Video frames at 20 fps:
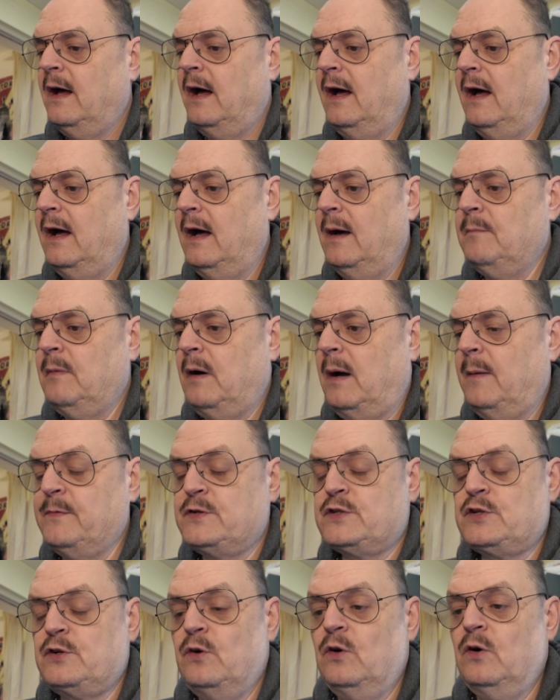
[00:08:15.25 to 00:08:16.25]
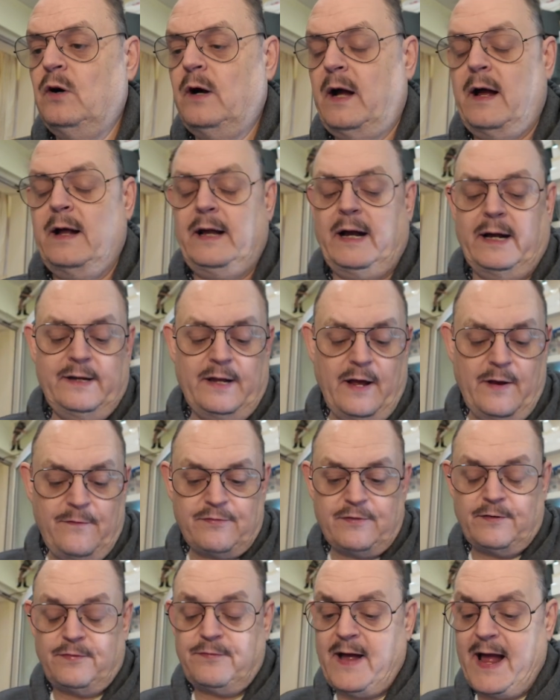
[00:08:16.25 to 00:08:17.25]
I'm sure, I know
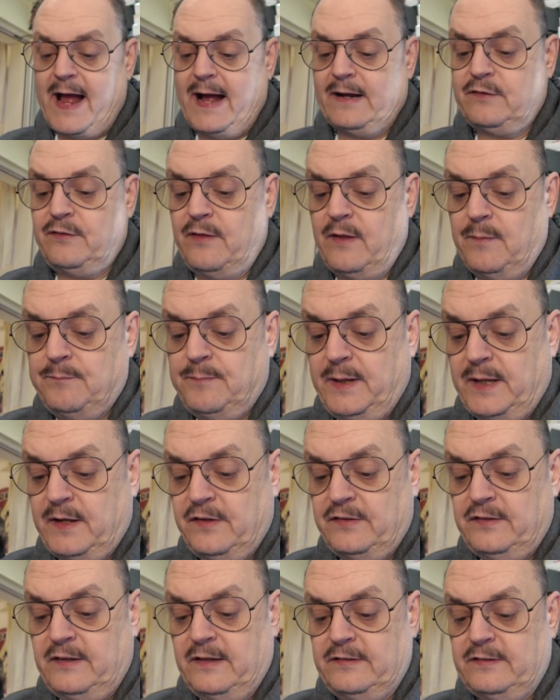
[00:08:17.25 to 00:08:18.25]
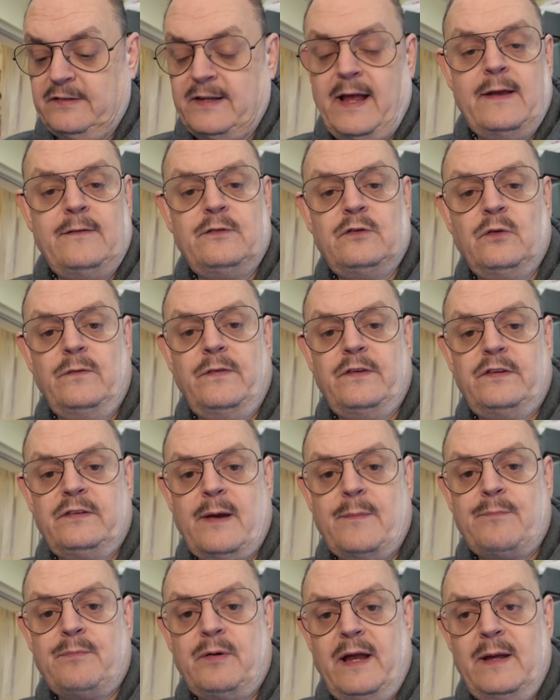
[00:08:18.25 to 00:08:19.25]
for a fact that because it saves all the
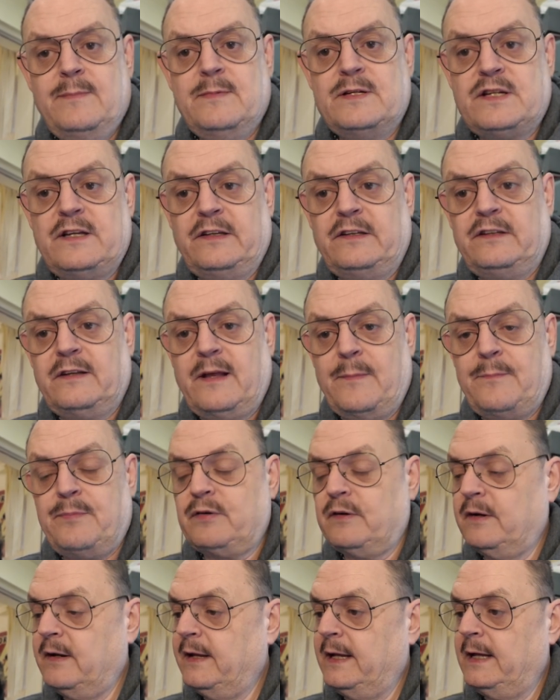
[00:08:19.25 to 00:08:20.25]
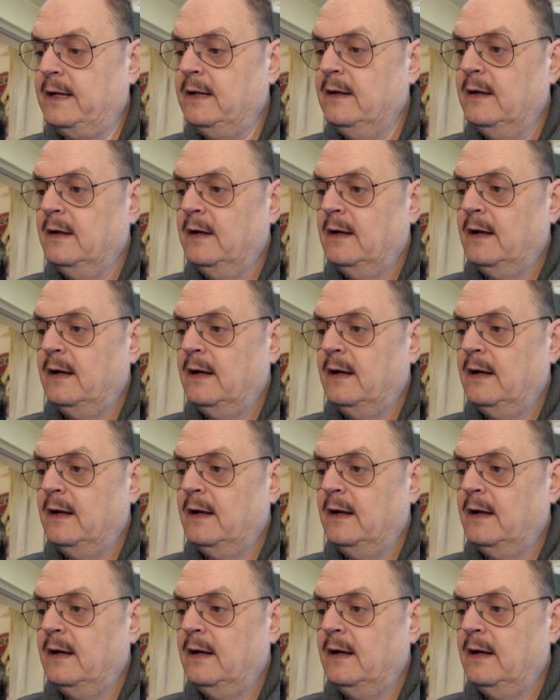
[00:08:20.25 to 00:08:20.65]
separate images separately,